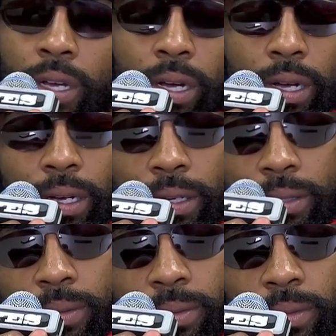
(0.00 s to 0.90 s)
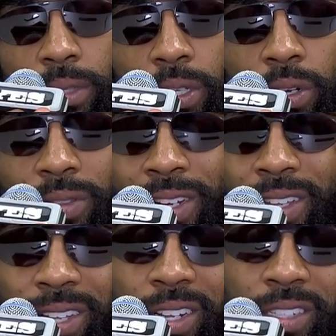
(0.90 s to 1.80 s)
um, you know, then it,
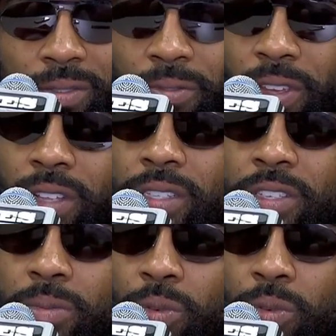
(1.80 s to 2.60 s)
it doesn't feel as good.